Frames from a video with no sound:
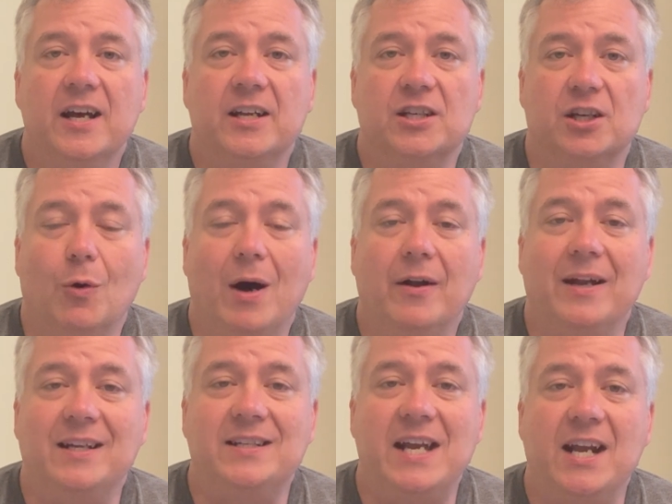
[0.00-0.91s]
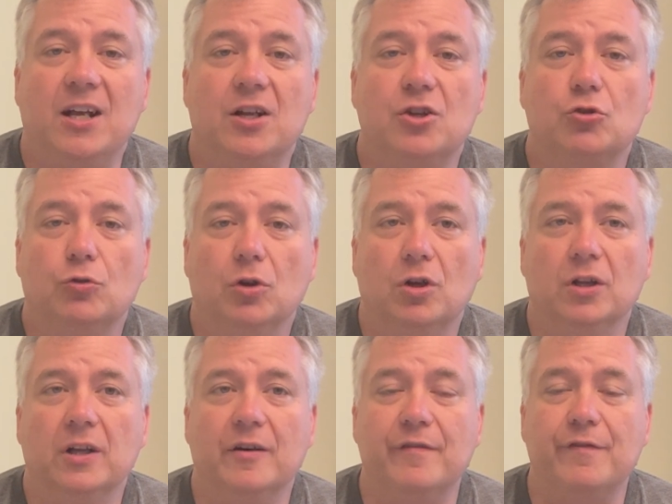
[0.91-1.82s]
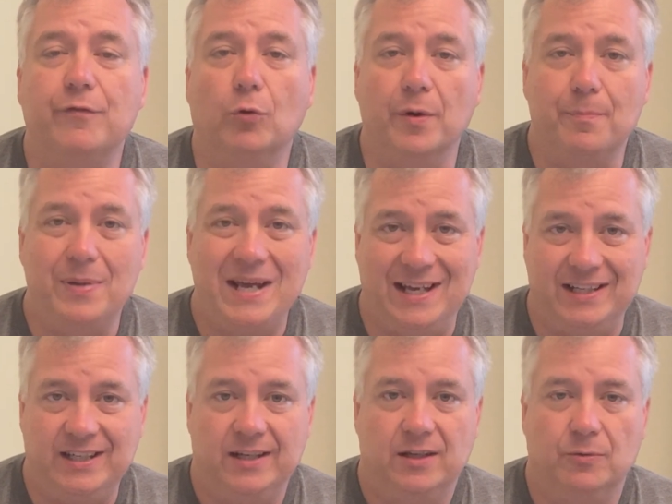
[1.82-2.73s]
to go out and take control of Fort Pitt,